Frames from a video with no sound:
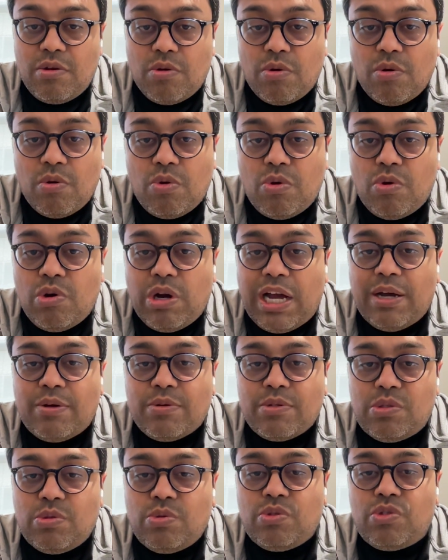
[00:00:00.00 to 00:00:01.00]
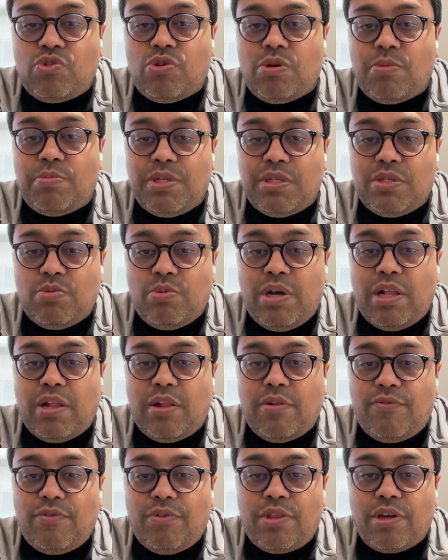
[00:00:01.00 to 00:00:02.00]
or outsource jobs as
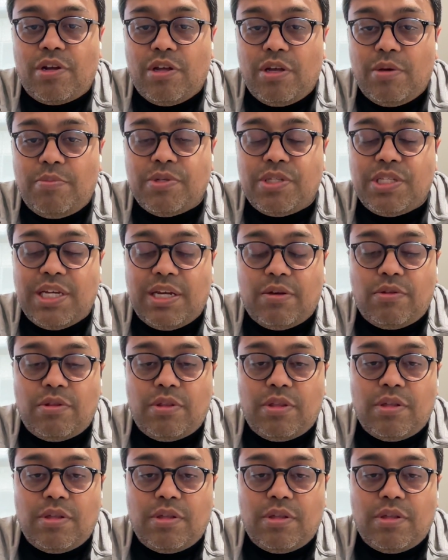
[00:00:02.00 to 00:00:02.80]
well for the global south.